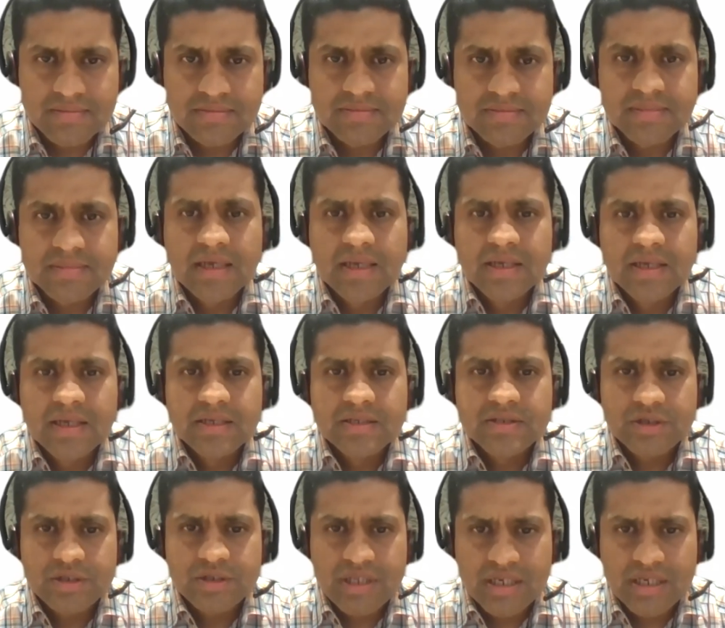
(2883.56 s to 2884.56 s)
Hmm.
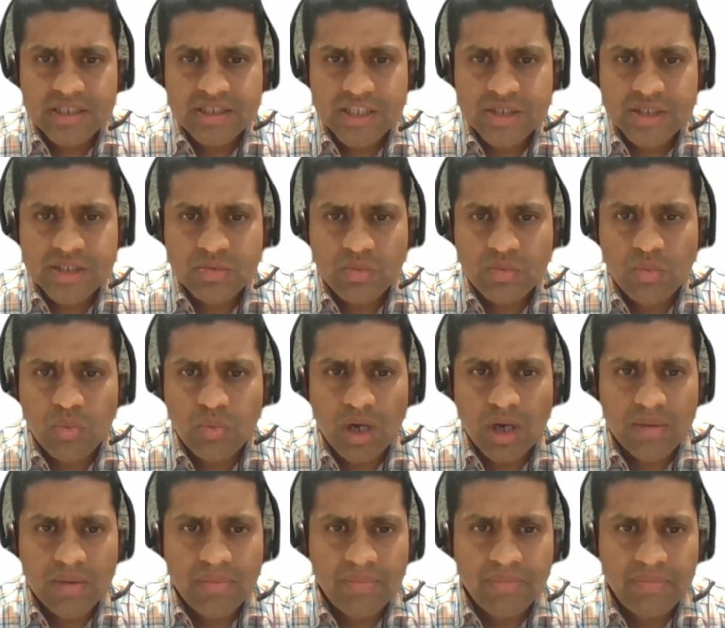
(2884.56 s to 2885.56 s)
So there is just
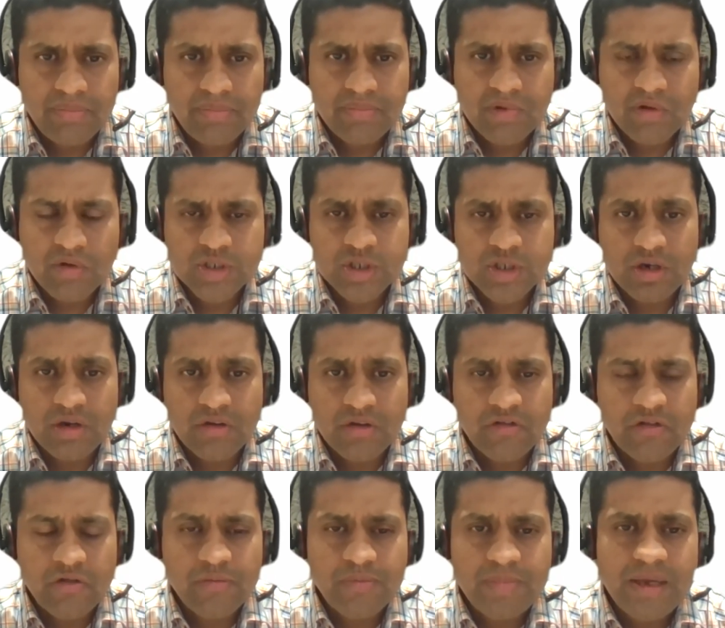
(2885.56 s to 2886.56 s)
one question on
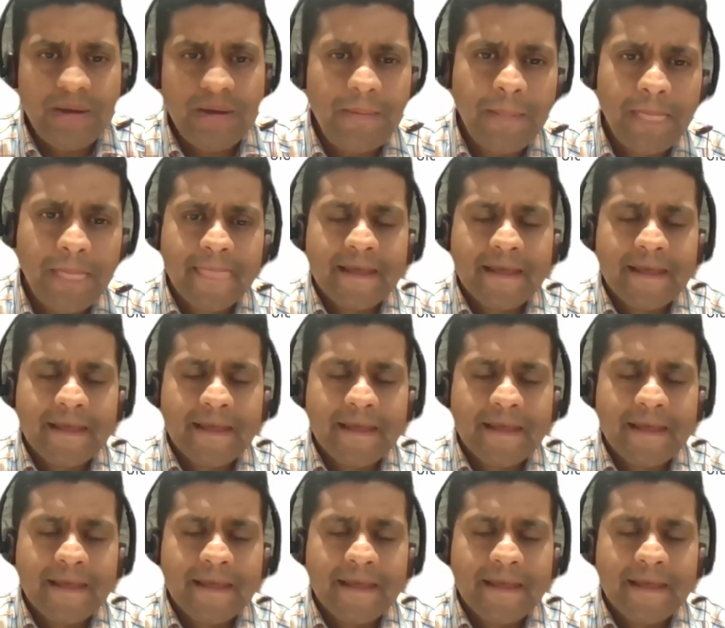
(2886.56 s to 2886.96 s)
FFP.